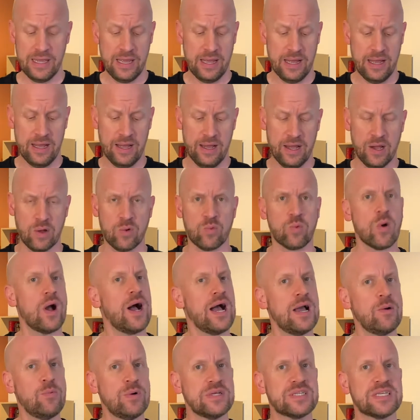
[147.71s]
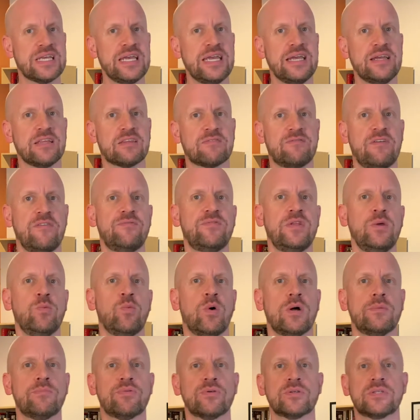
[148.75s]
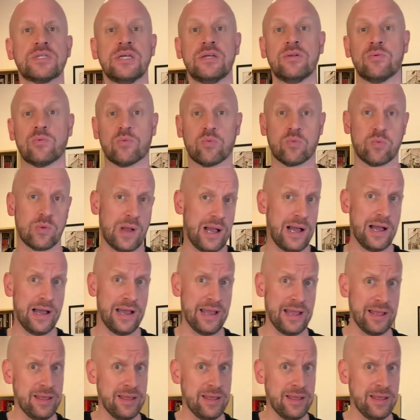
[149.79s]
Rye whiskey is 51% rye.